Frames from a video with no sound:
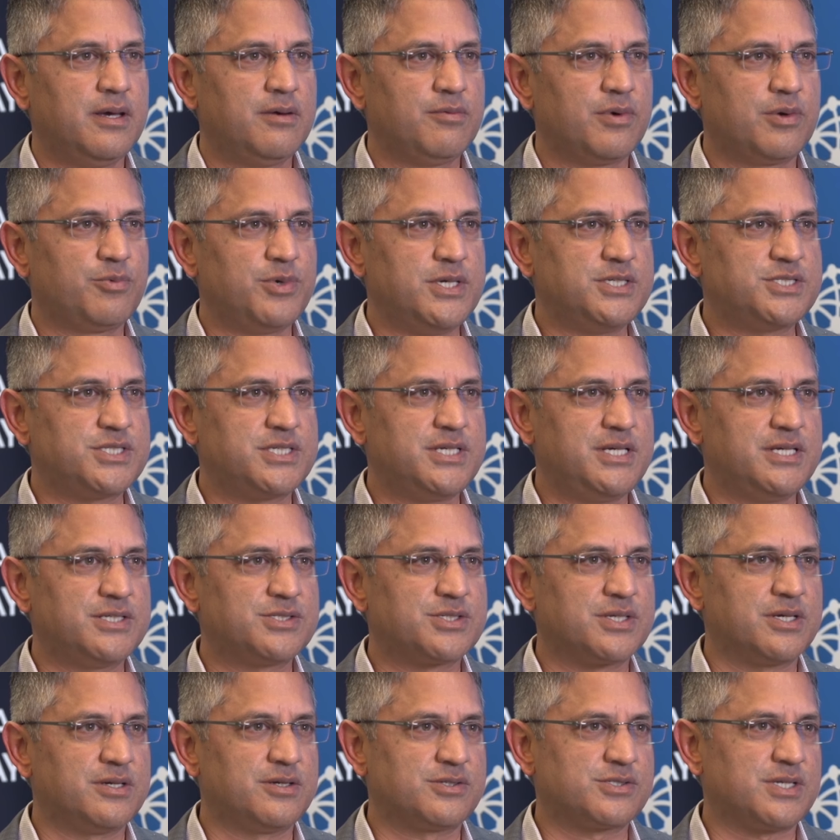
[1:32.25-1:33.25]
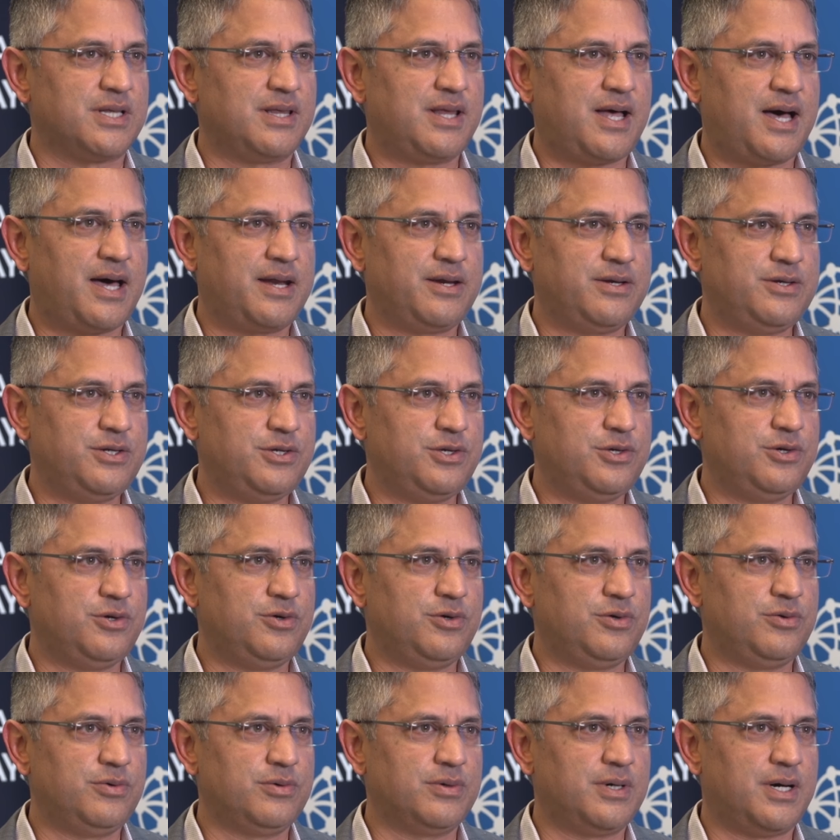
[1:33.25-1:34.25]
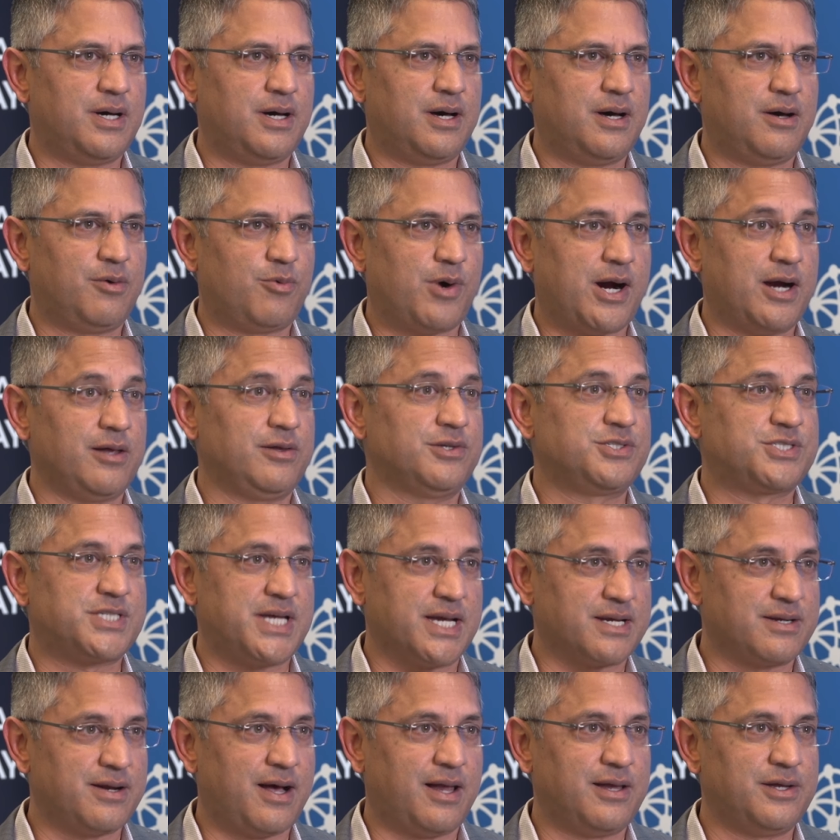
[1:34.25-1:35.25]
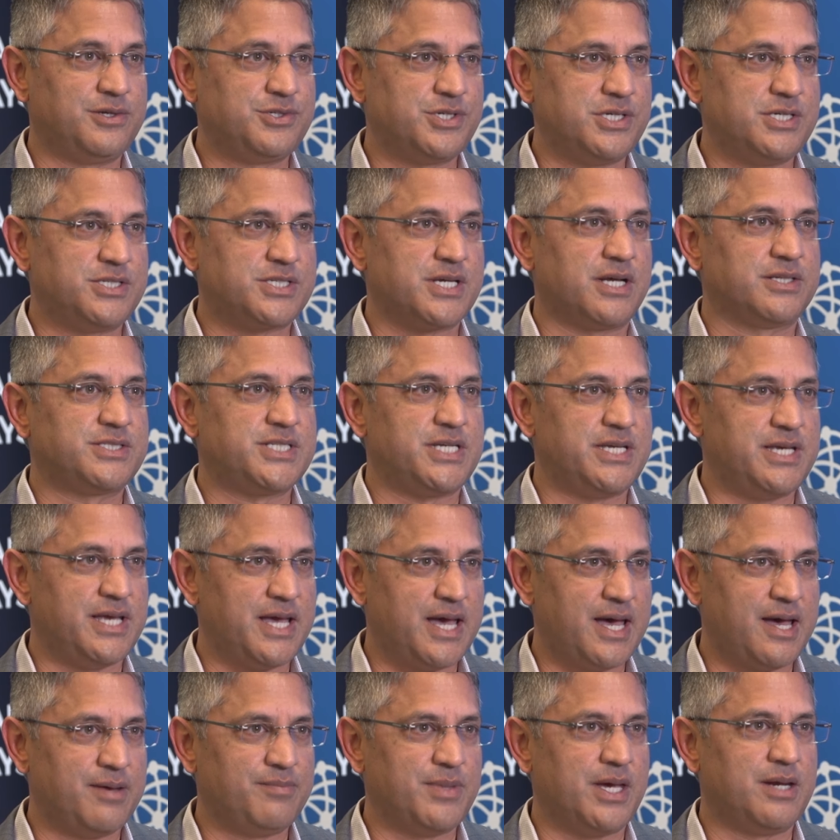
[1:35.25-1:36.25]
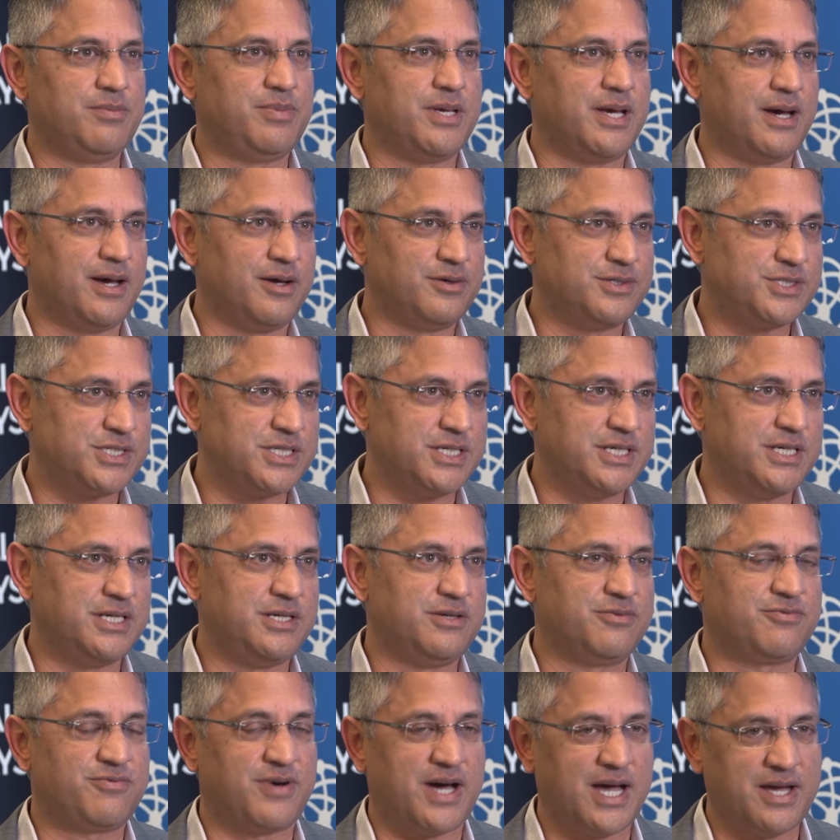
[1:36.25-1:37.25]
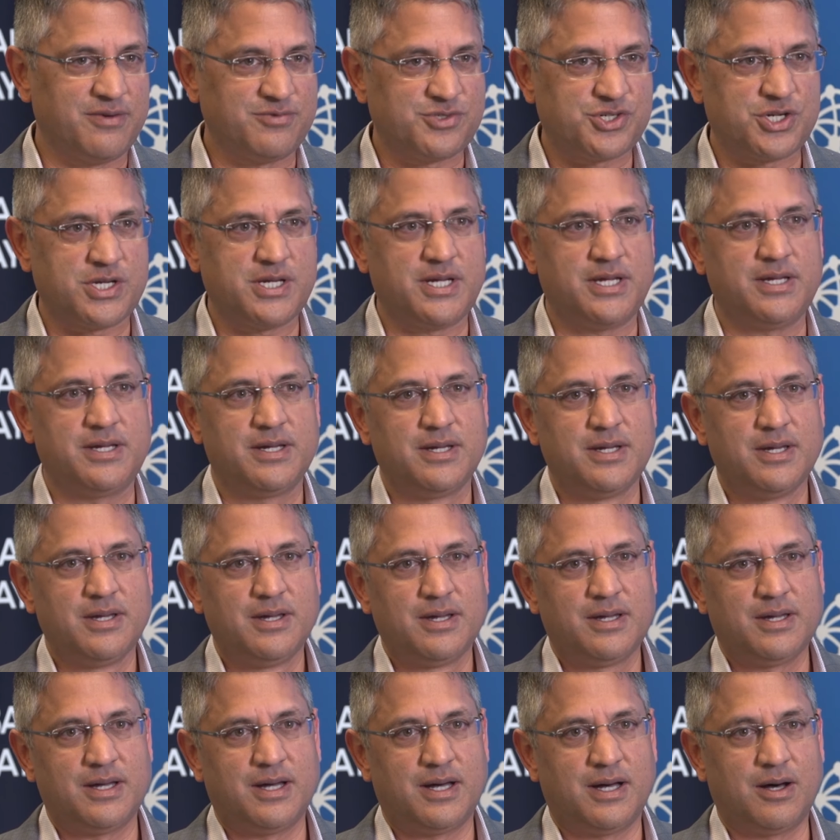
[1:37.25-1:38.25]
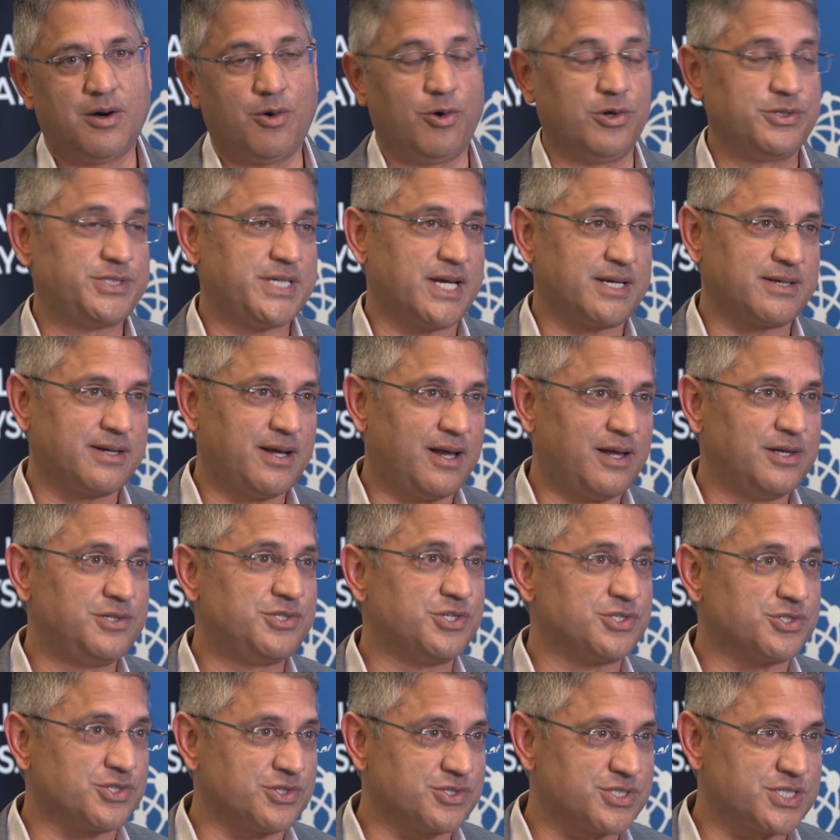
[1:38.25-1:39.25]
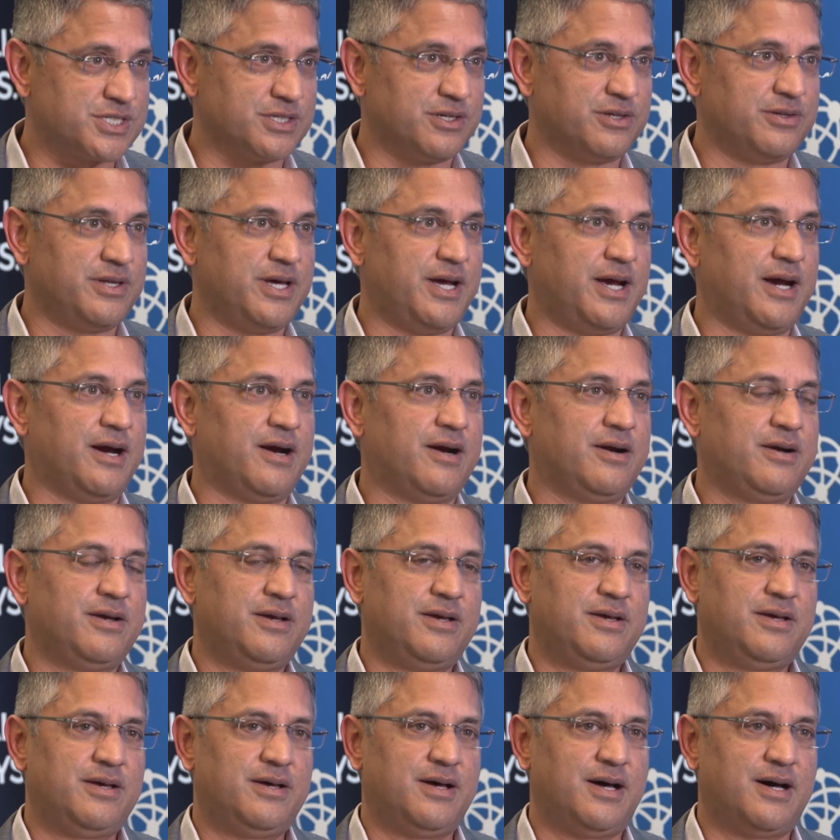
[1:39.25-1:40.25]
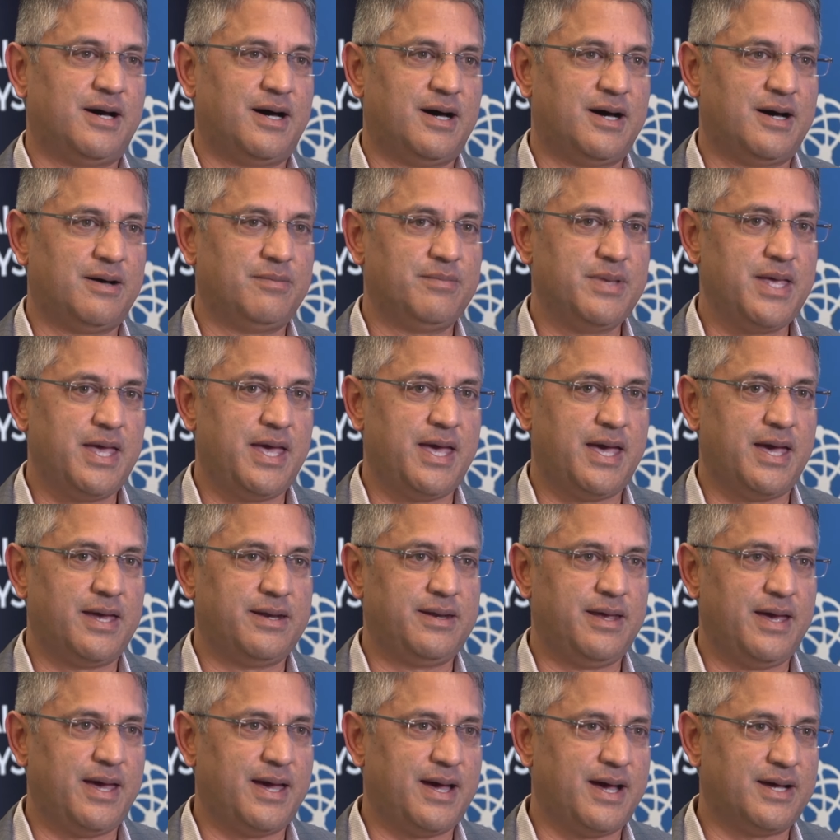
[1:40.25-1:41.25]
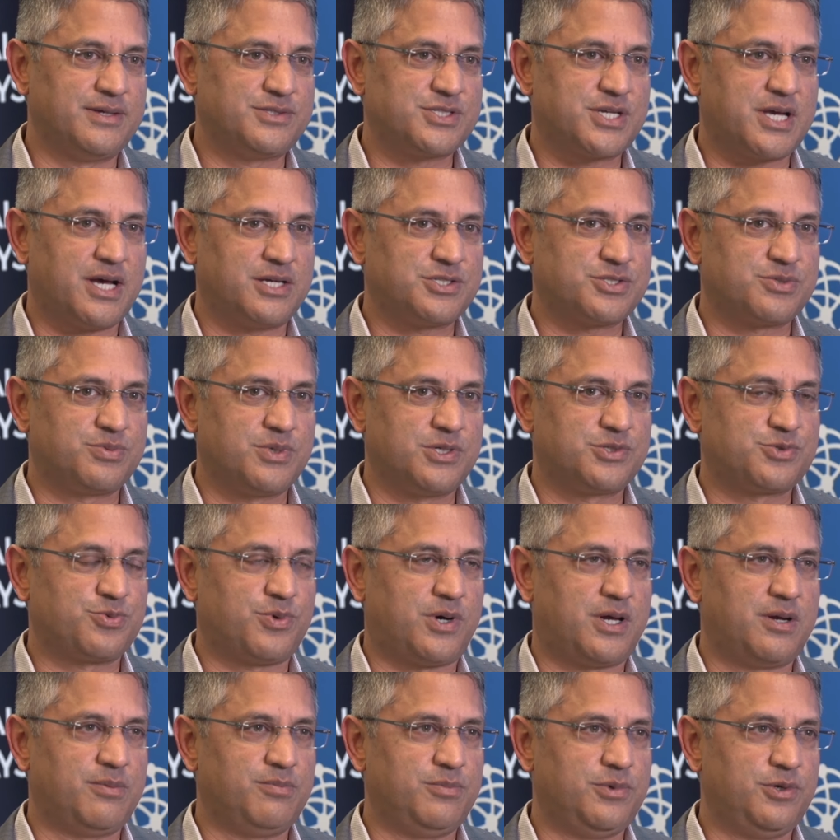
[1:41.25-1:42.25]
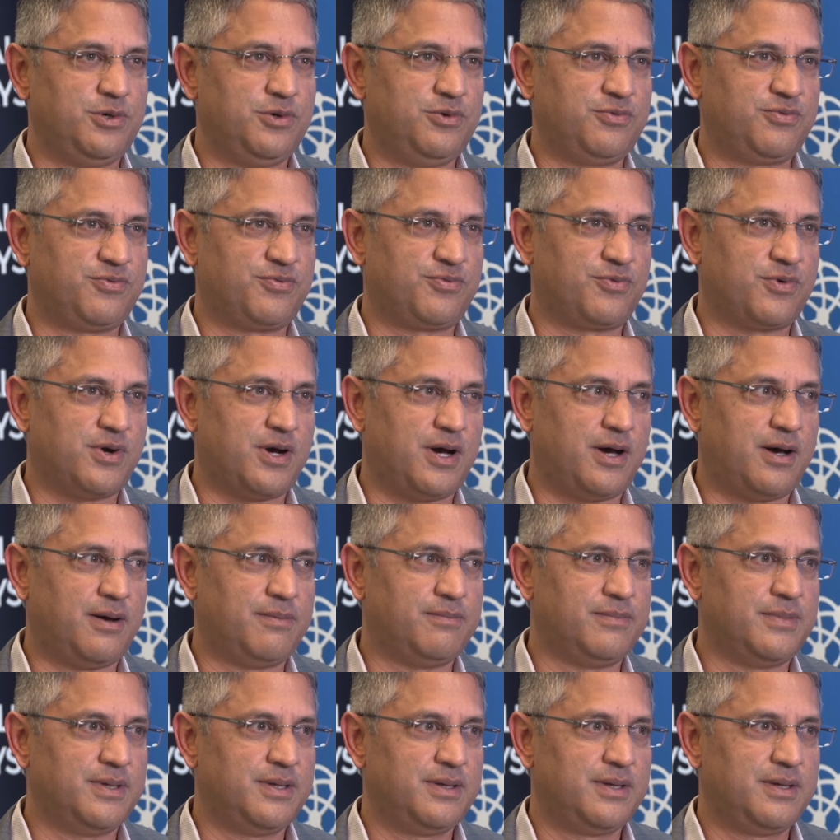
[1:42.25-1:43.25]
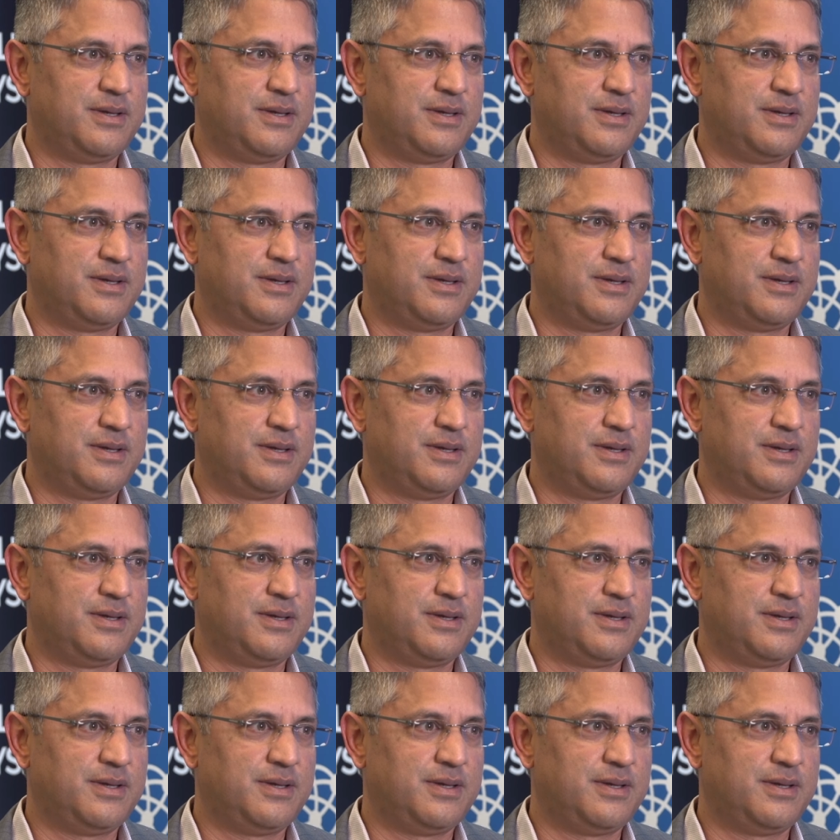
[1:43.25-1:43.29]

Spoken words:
What we see is there's a lot of new wireless technologies, LTE-M, NB-IoT, 5G, old technologies are still there, and as customers want to move from